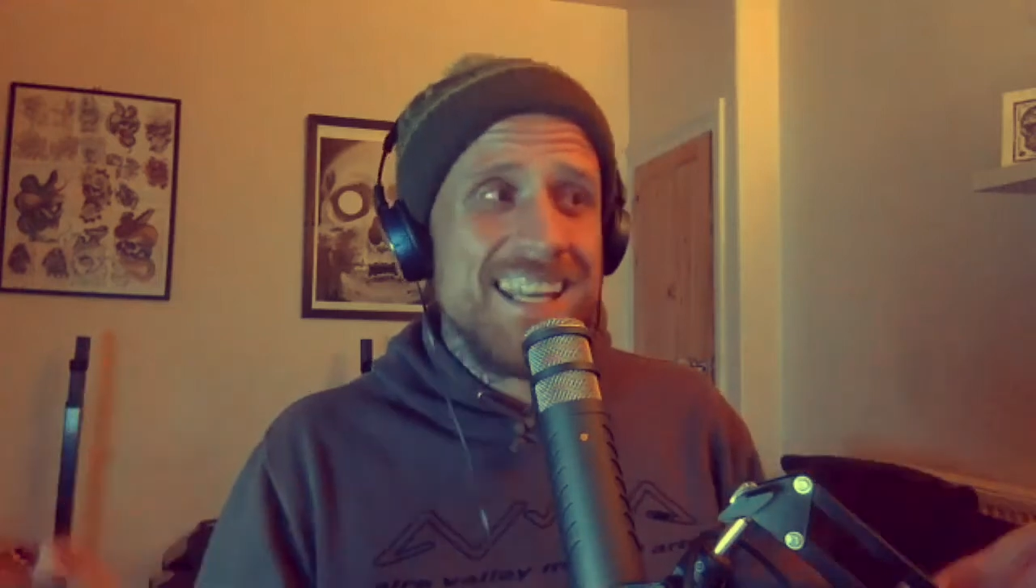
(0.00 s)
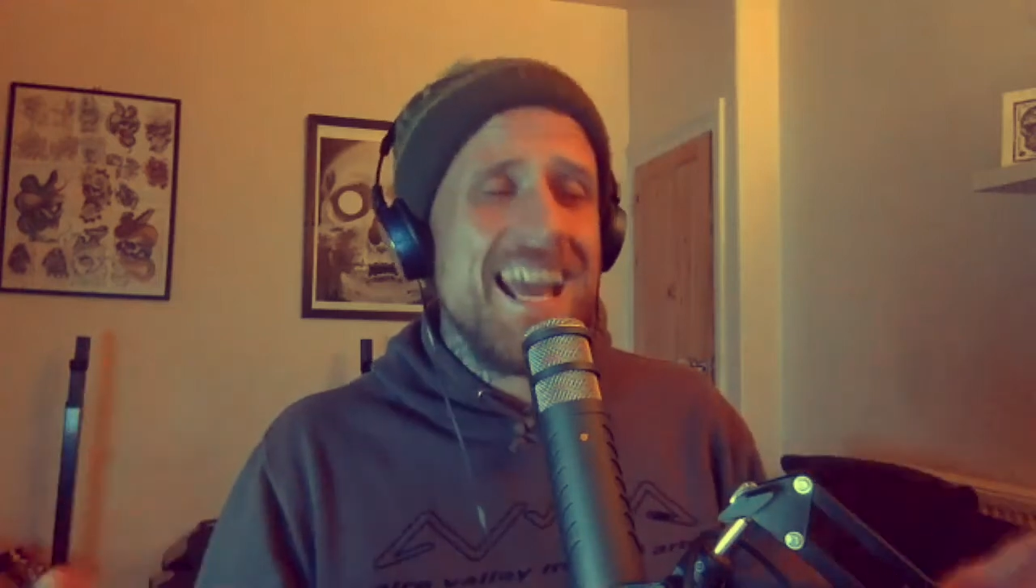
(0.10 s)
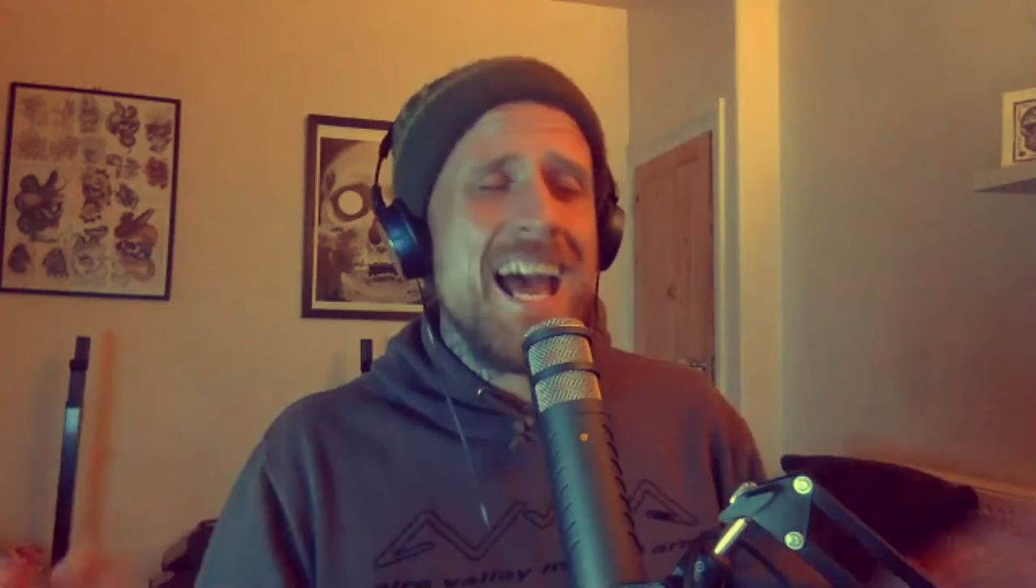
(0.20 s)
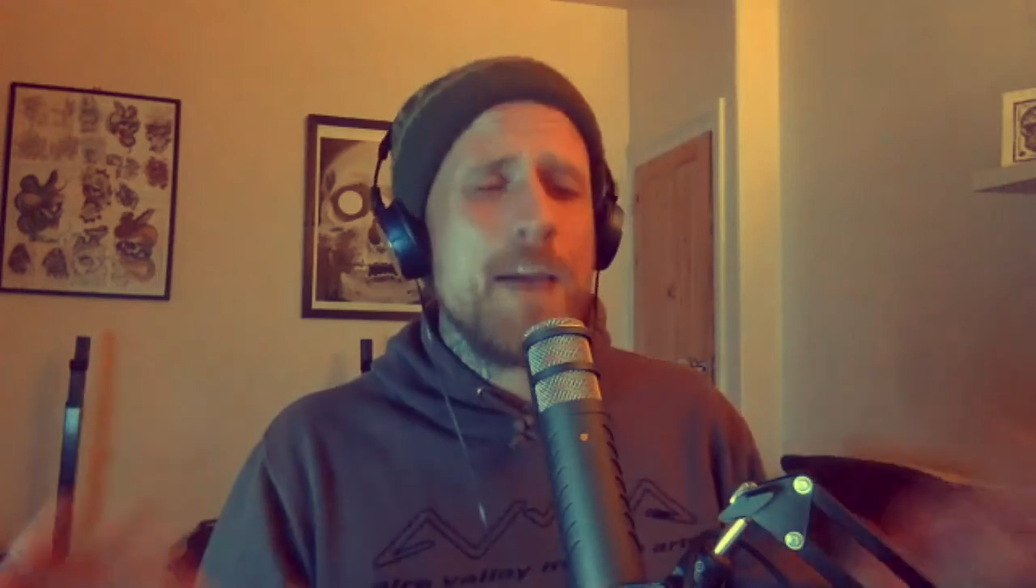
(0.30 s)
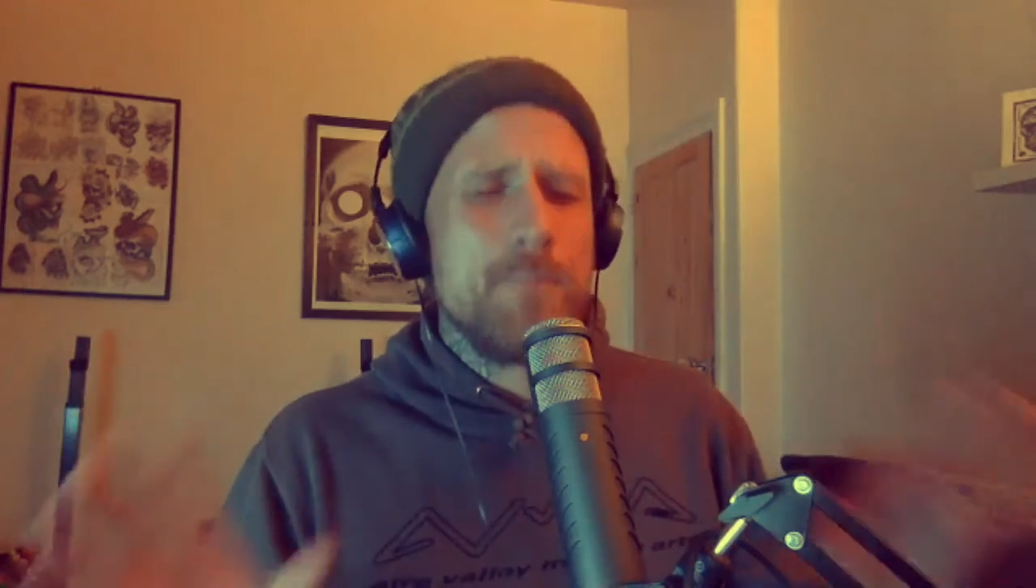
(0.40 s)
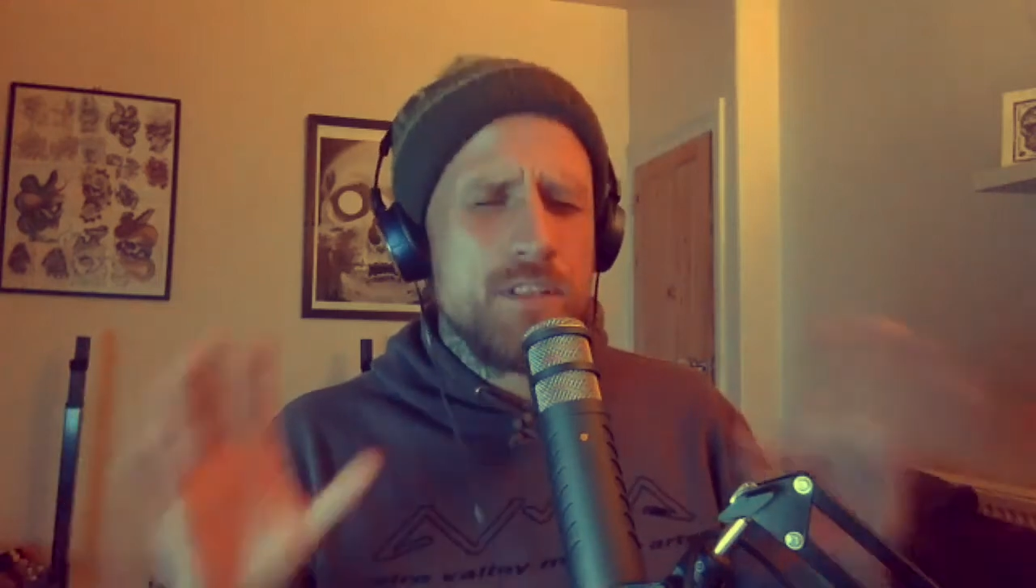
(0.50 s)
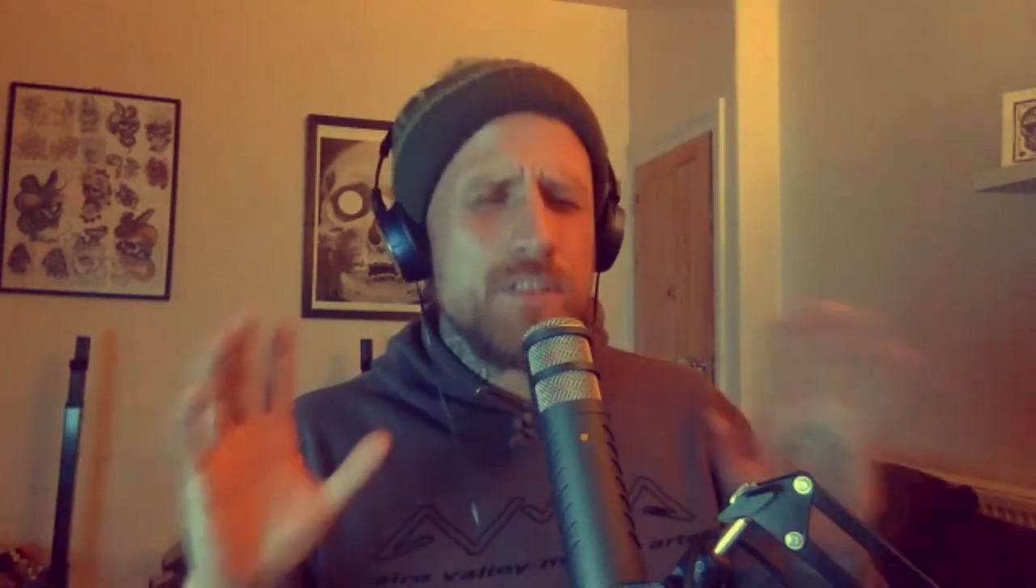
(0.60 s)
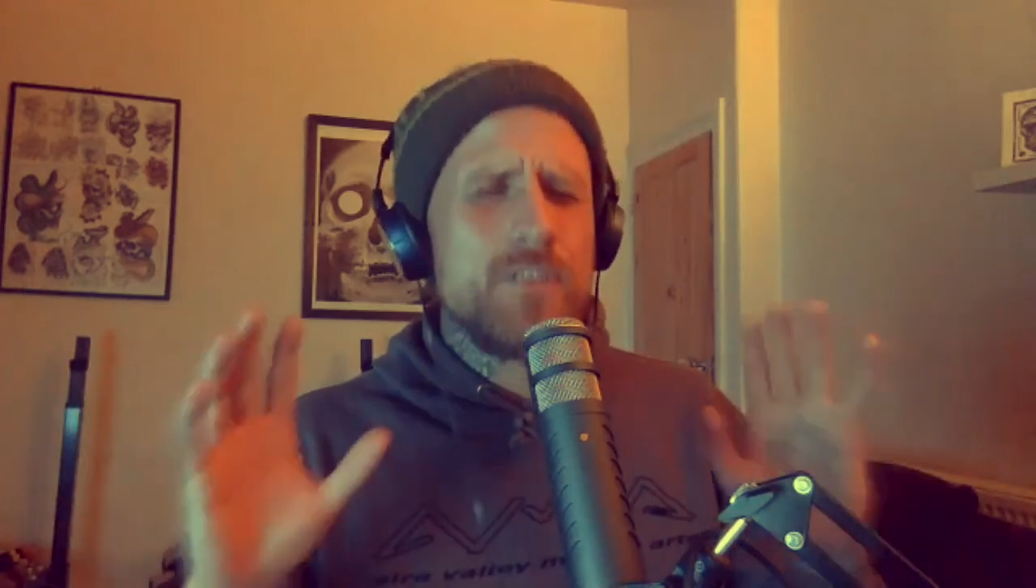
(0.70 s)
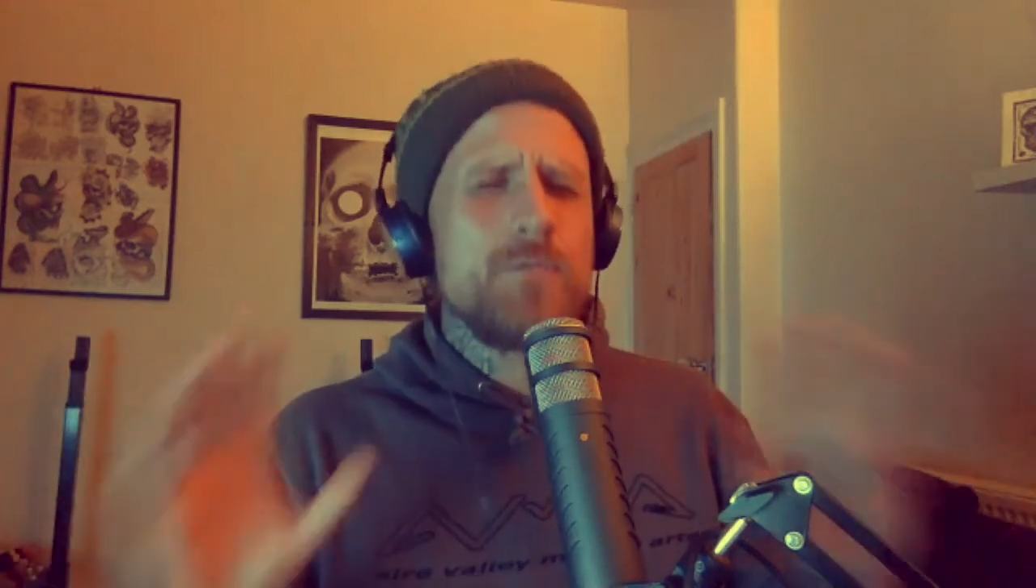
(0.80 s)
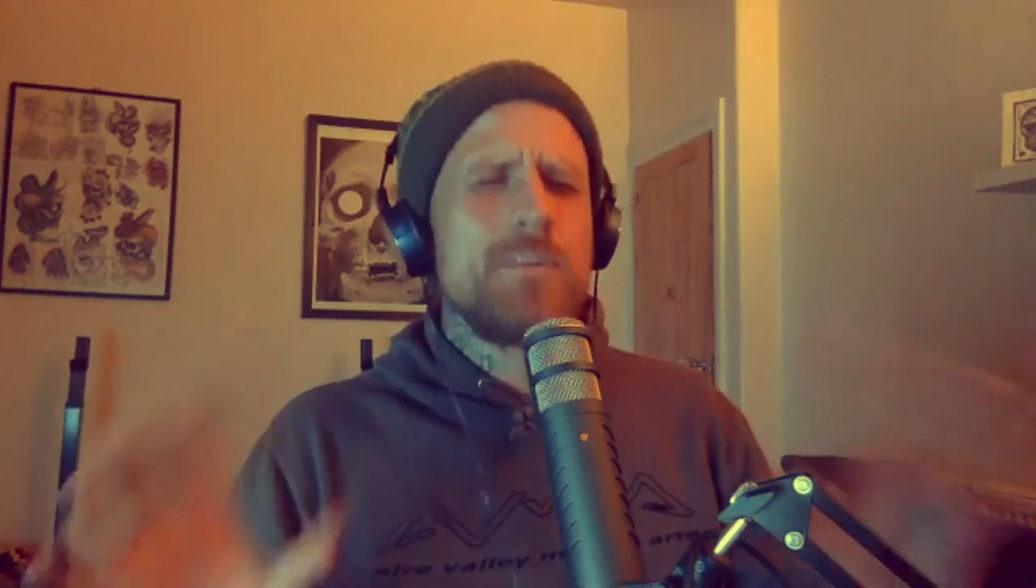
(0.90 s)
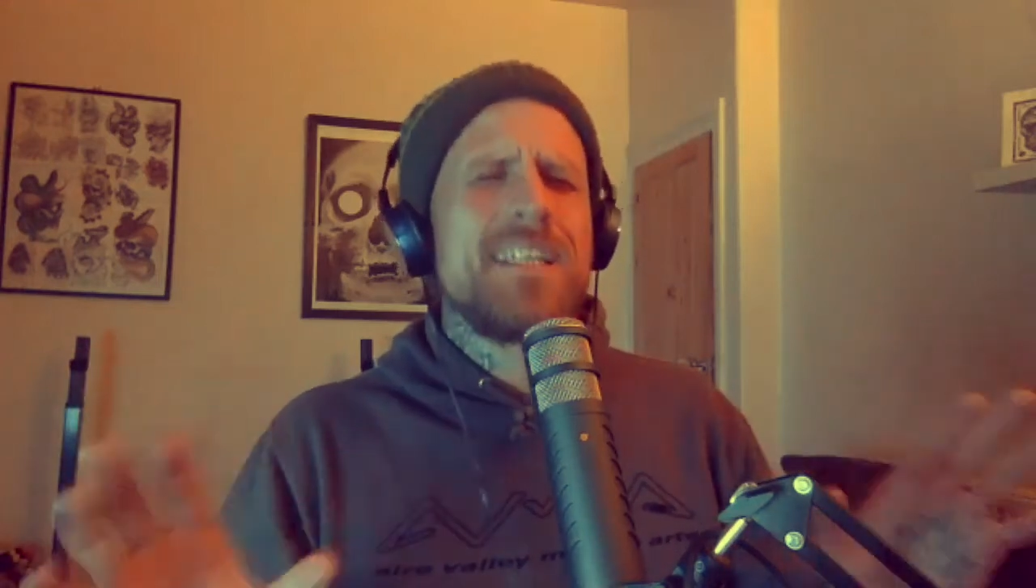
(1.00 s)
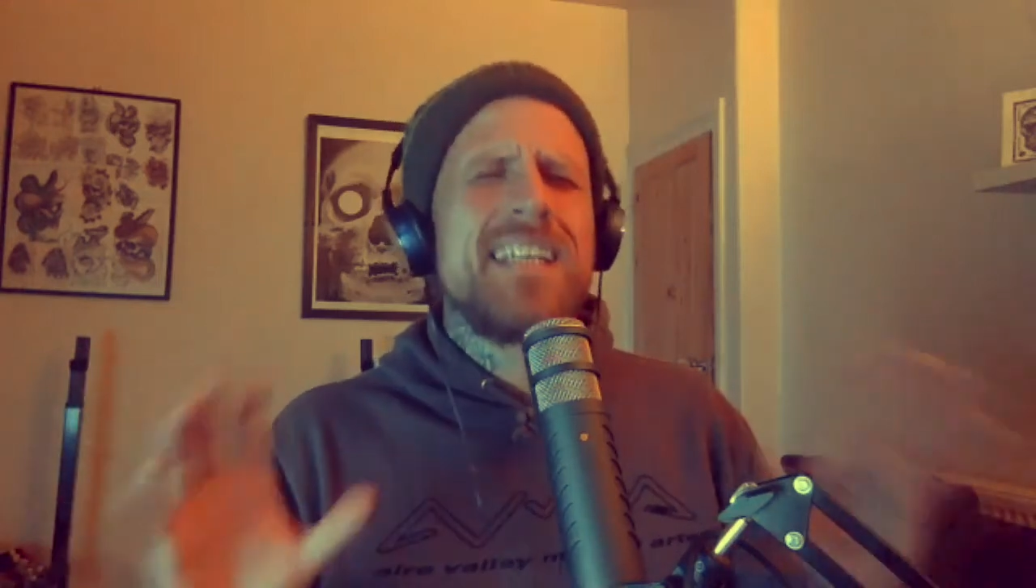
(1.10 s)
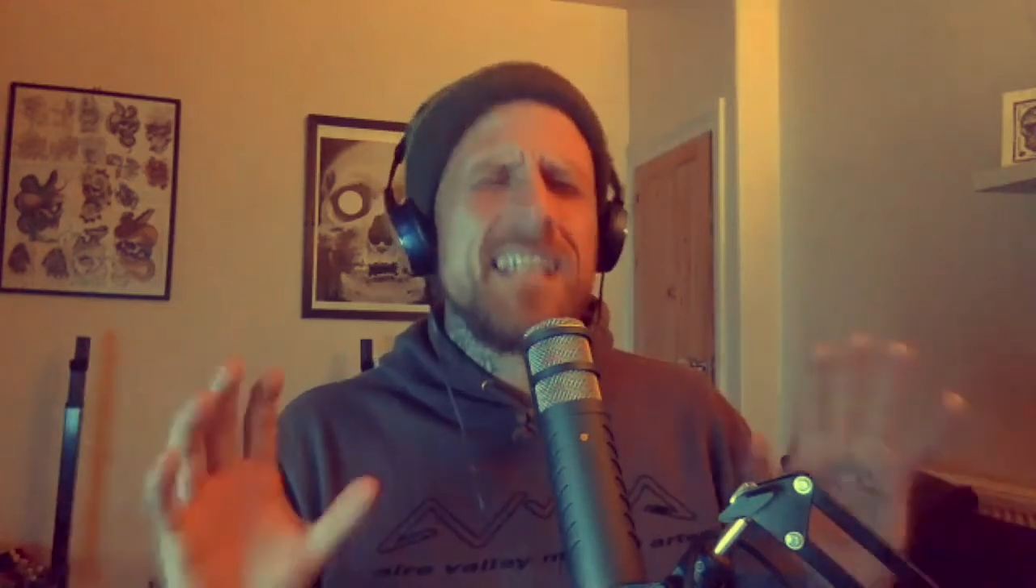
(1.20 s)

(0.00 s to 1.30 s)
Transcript: absolutely